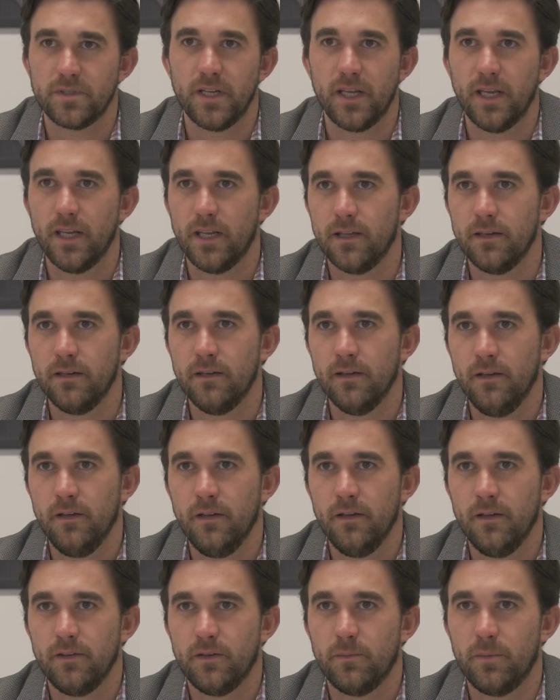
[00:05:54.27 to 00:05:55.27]
was needed
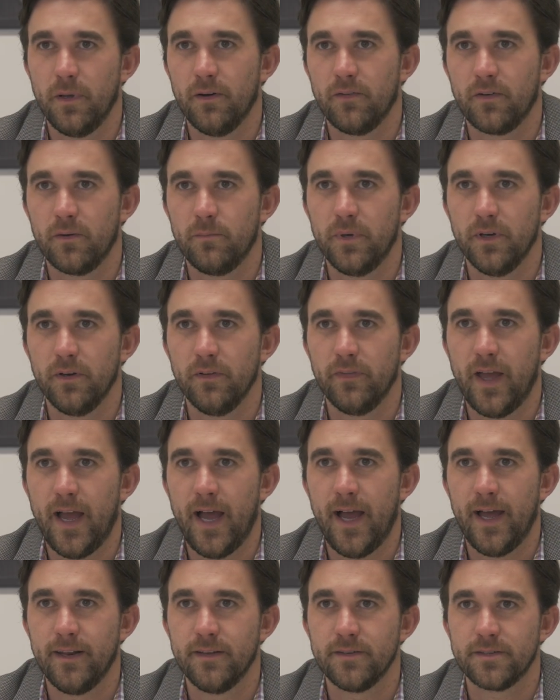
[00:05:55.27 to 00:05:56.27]
to be able to build
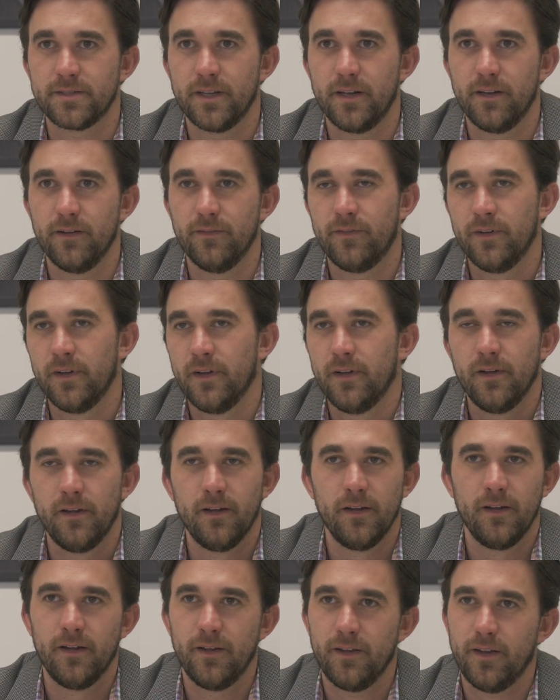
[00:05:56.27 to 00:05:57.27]
that instead of,
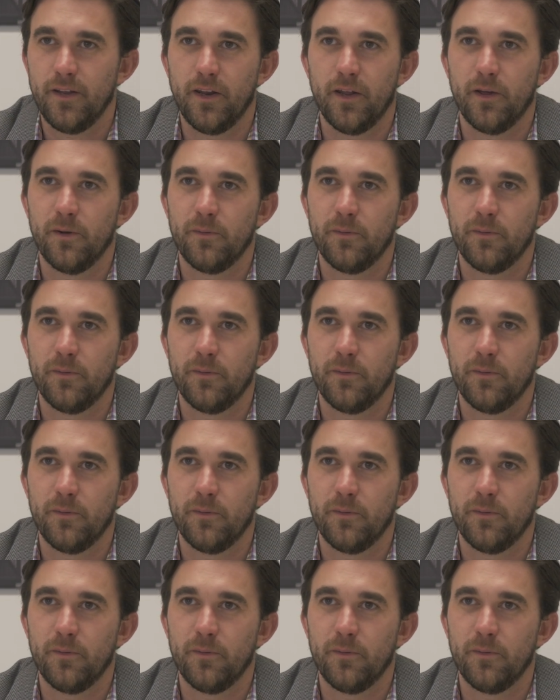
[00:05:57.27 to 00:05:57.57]
you